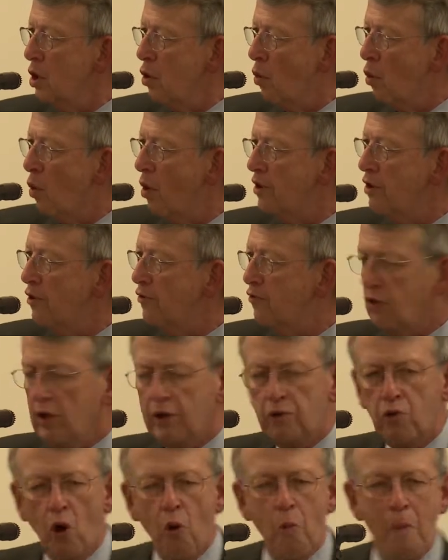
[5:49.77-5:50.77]

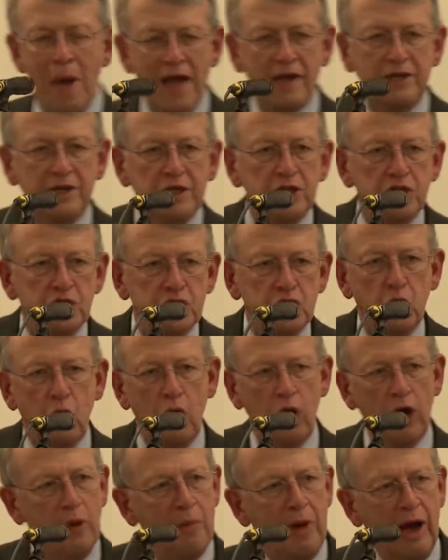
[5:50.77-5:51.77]
wonderfully romantic
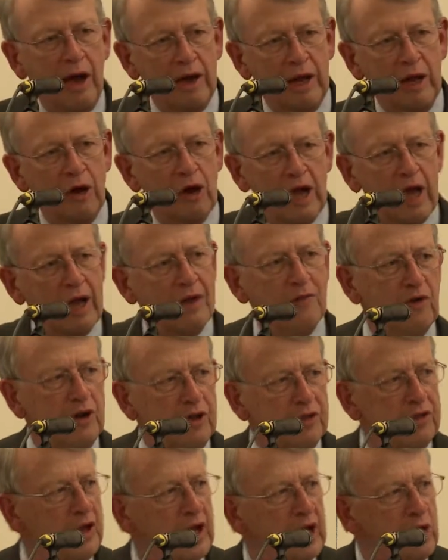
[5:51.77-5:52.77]
story about how
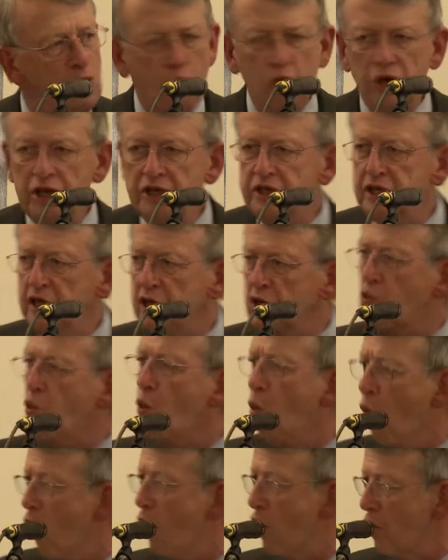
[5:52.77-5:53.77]
everything we did
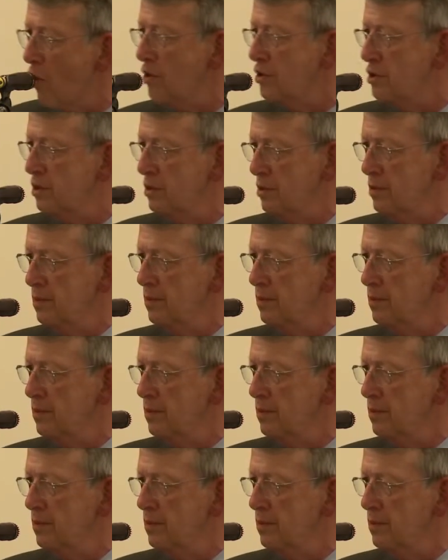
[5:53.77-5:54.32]
worked.